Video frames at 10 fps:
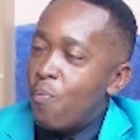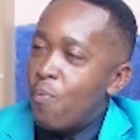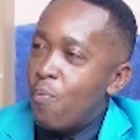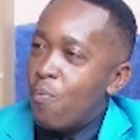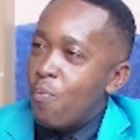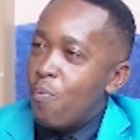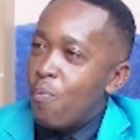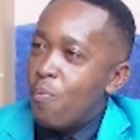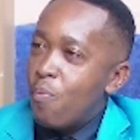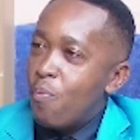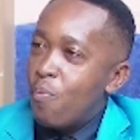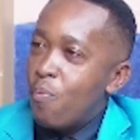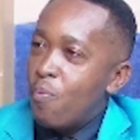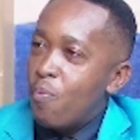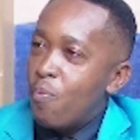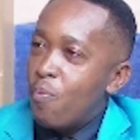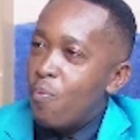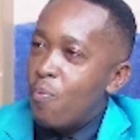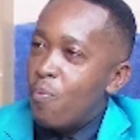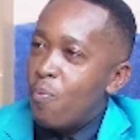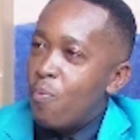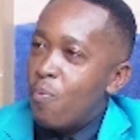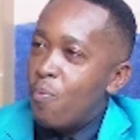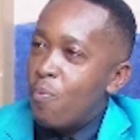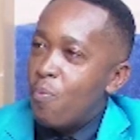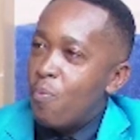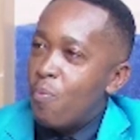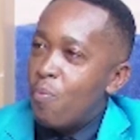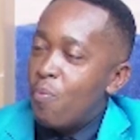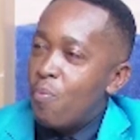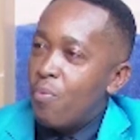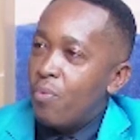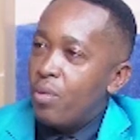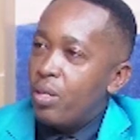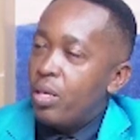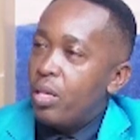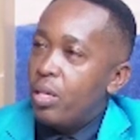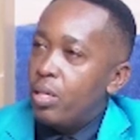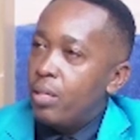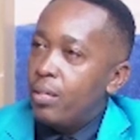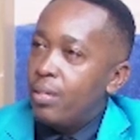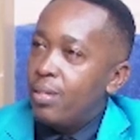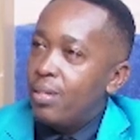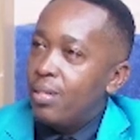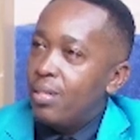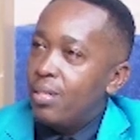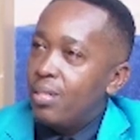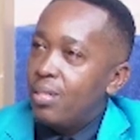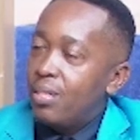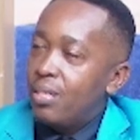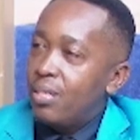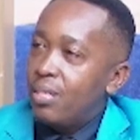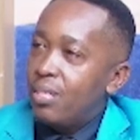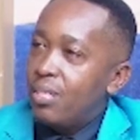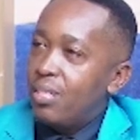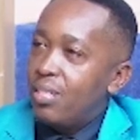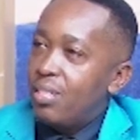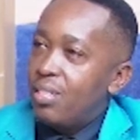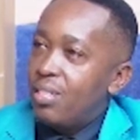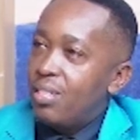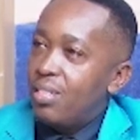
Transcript: [no speech]